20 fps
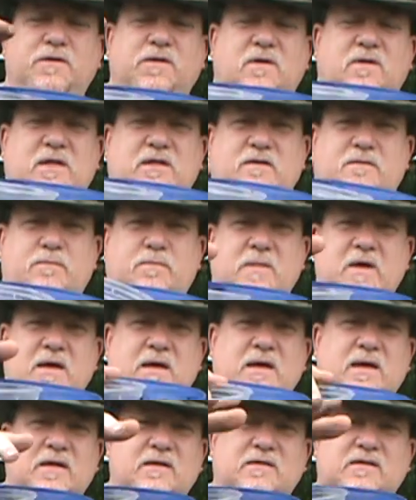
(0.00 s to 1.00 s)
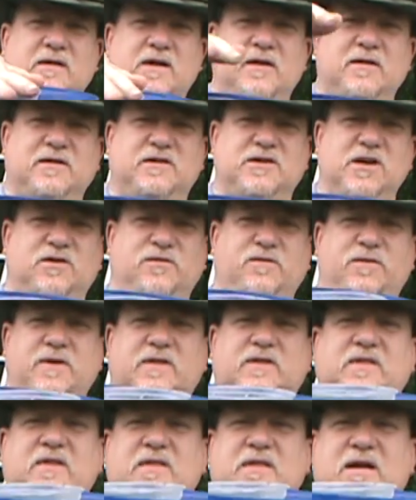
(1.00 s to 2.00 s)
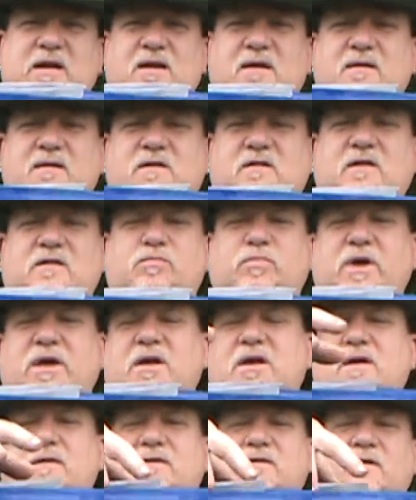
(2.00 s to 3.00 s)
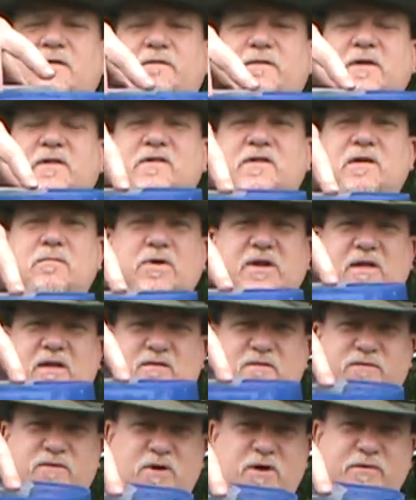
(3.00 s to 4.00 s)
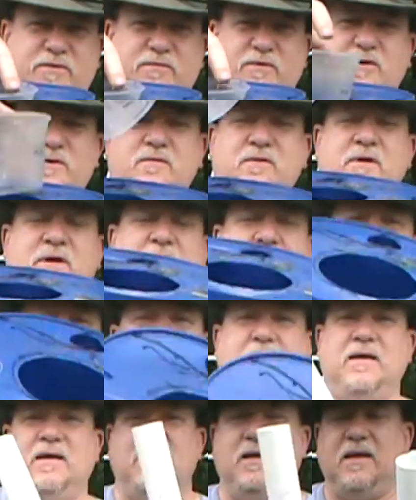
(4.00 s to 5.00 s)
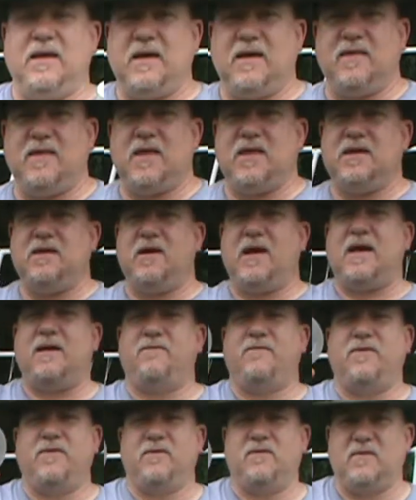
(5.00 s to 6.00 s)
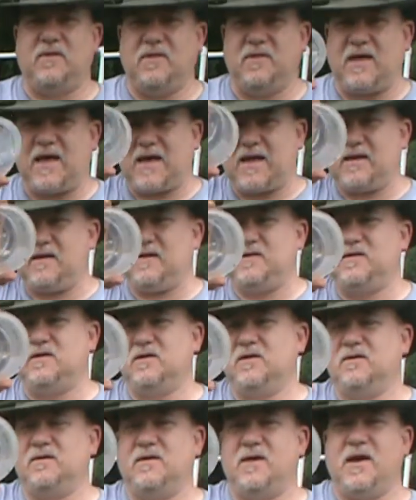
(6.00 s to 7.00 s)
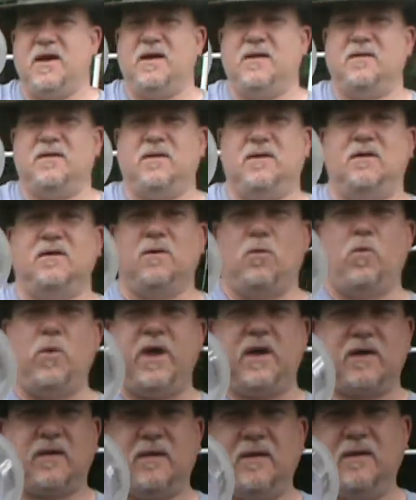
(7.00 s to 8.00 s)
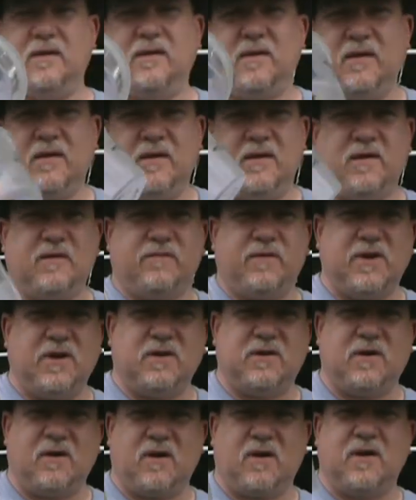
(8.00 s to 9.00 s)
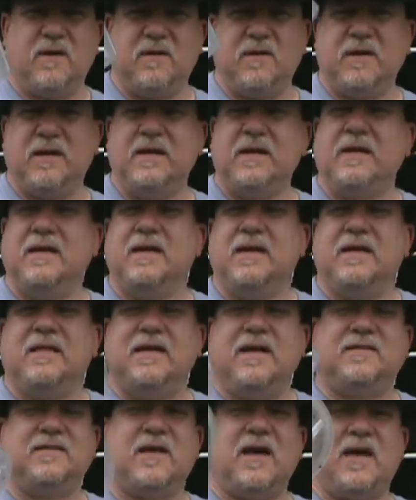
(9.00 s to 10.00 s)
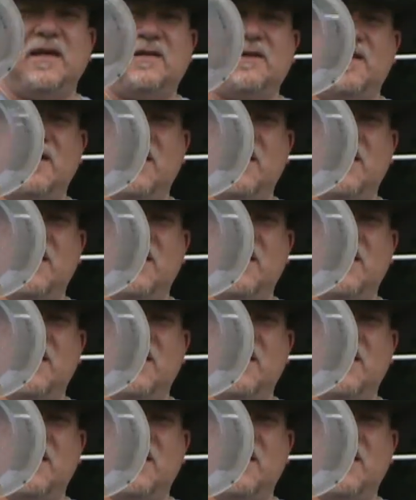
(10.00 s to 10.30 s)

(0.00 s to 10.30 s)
so that it just fits in there, just big enough so it fits in but doesn't fall through. And then you have that as your wick for your dirt. That's got